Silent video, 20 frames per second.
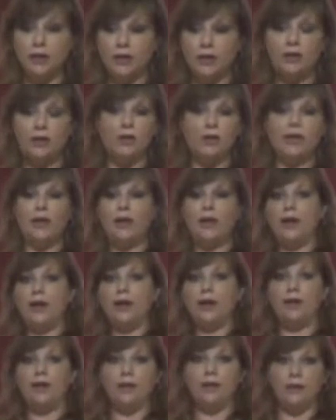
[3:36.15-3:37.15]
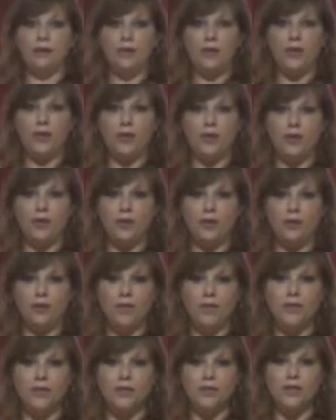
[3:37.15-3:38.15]
And you would think that with all the great
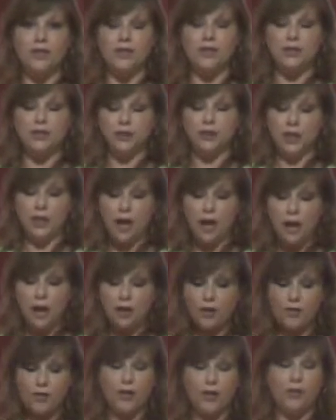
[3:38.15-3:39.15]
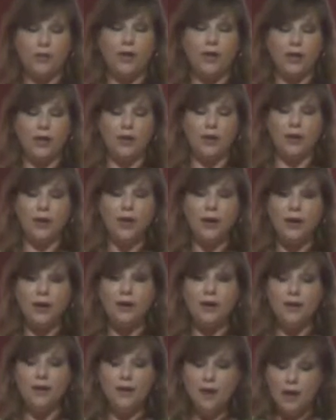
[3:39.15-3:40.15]
restaurants in Chicago, they'd want to go
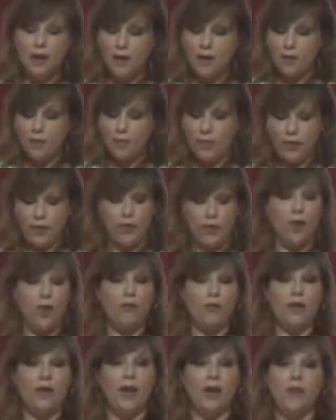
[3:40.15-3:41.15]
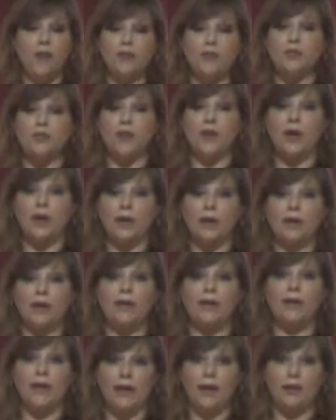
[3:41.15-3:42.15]
there. But no, they always want
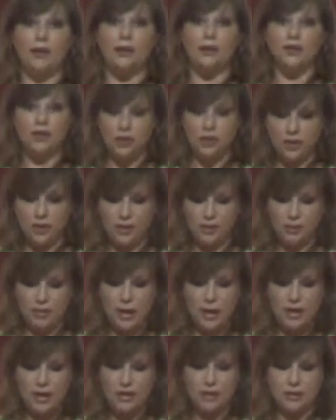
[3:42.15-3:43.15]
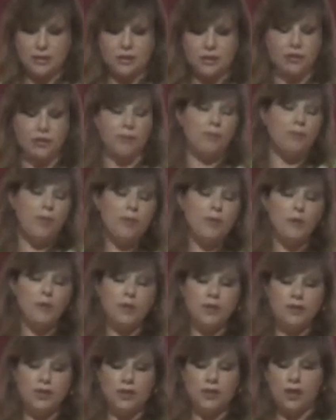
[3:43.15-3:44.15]
Cajun chicken pasta. So maybe we
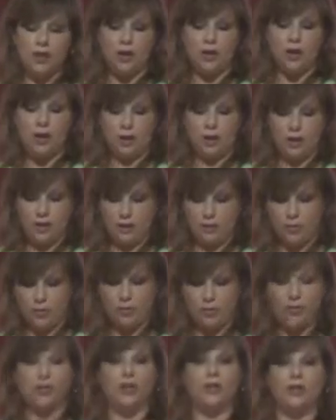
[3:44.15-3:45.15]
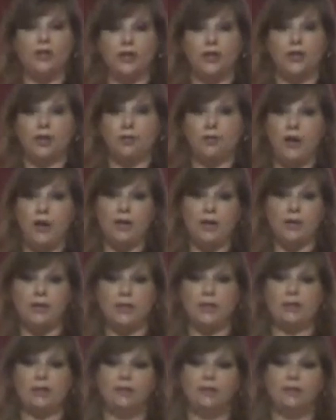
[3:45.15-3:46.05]
should start calling it birthday chicken pasta.